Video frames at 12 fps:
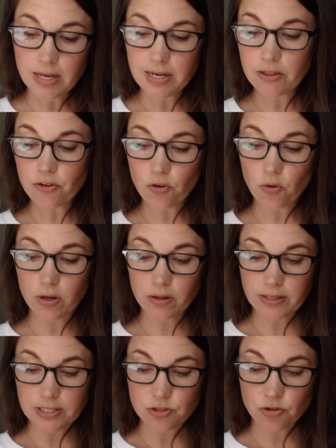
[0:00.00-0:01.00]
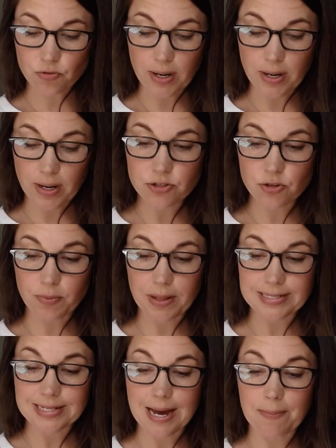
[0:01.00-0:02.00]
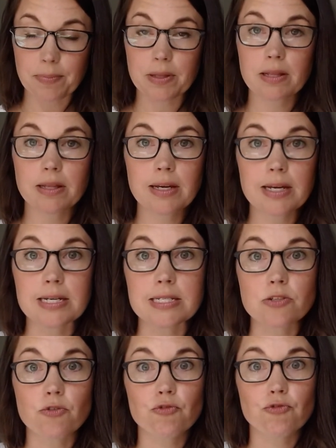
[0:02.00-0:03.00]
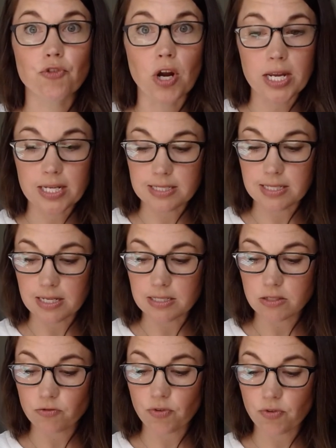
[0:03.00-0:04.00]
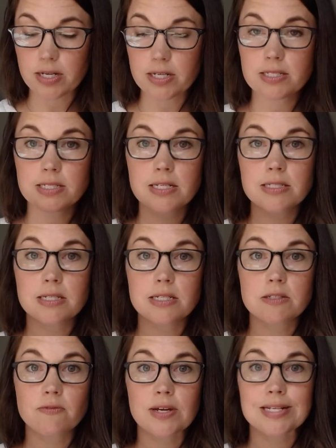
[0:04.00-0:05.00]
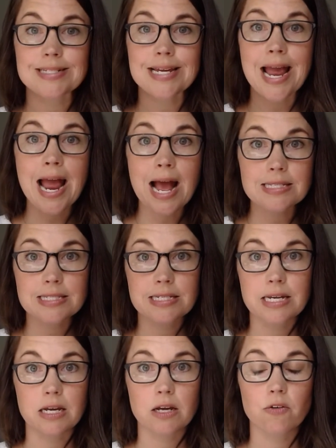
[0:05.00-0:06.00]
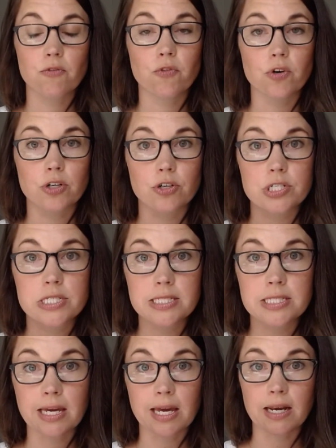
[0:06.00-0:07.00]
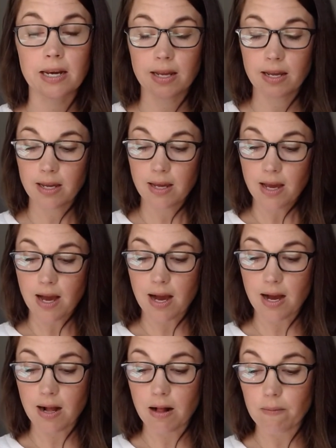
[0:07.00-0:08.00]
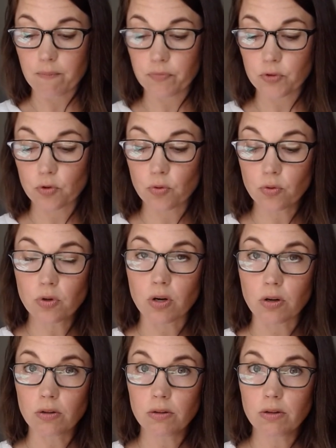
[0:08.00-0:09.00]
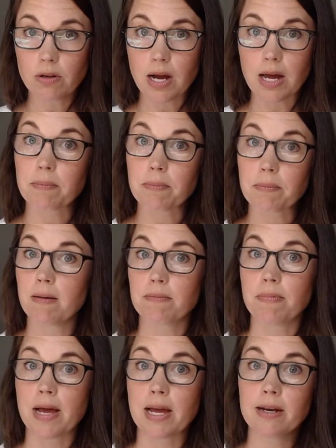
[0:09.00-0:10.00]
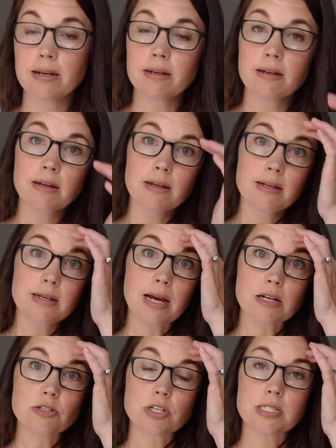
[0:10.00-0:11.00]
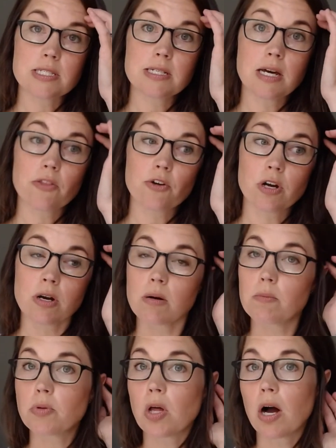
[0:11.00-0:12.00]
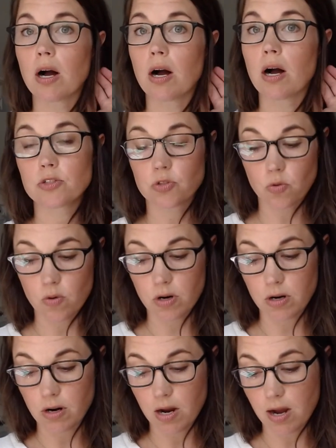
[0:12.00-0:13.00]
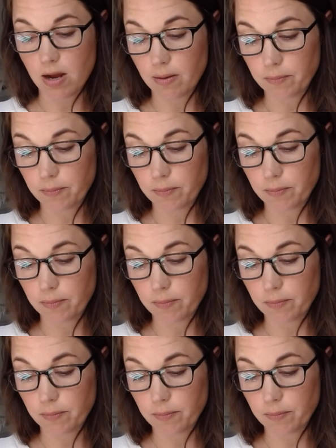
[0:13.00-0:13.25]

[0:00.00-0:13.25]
Another oil that's great to apply topically is frankincense. Frankincense is fantastic for your skin. Google on PubMed, not just other blogs or